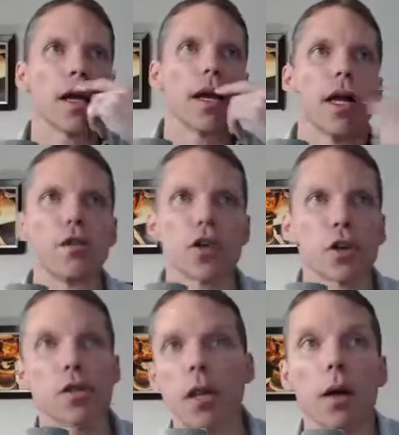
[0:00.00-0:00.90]
In New
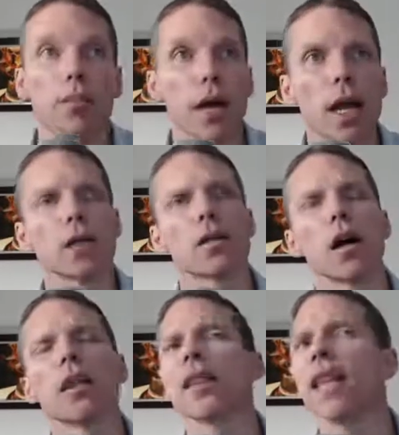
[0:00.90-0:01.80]
Jersey, a man
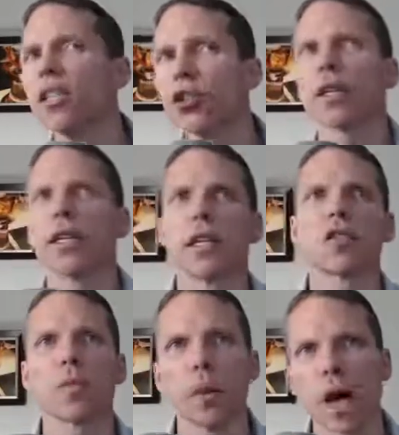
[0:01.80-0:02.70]
allegedly
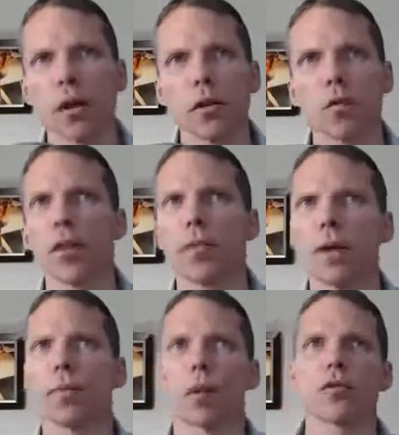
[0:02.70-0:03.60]
conspired with
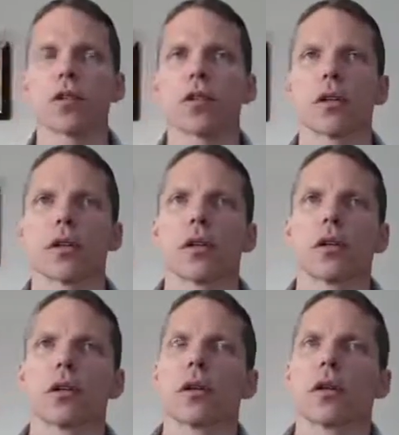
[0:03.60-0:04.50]
members
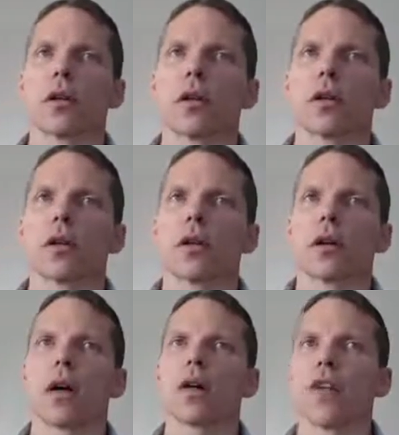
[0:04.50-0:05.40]

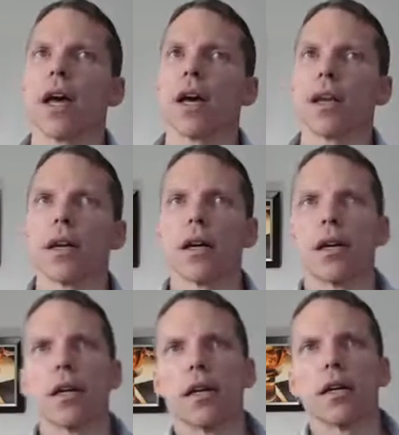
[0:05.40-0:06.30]
of a
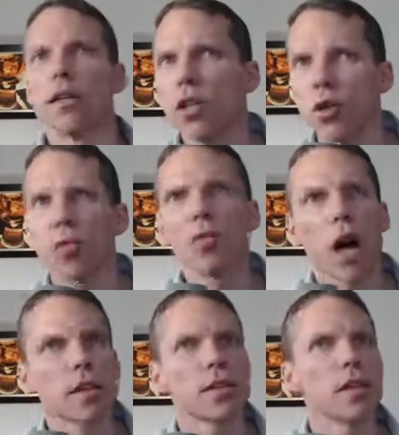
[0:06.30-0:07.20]

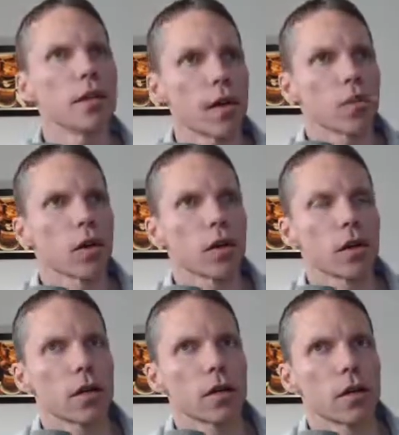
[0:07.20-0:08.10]
neo-Nazi
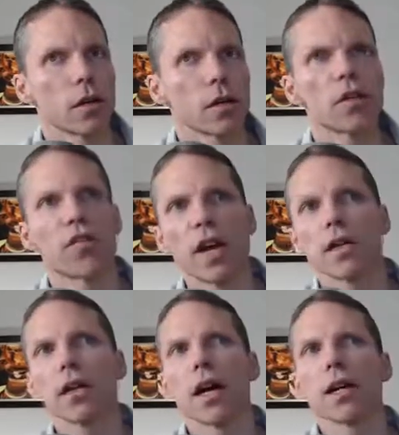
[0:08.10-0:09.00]
network to
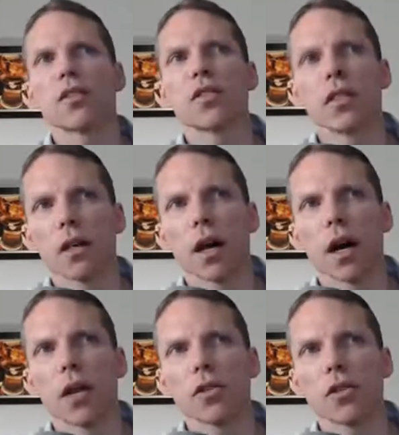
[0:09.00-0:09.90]
vandalize
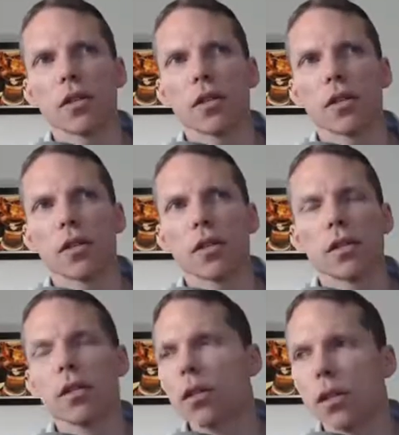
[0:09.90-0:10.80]
synagogues
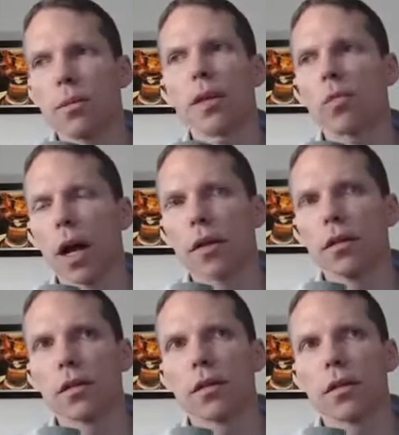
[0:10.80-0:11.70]
in the
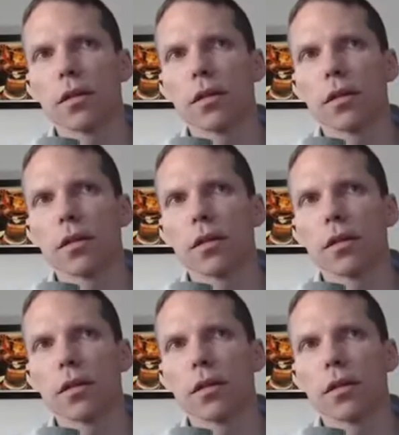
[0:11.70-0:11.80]
Midwest.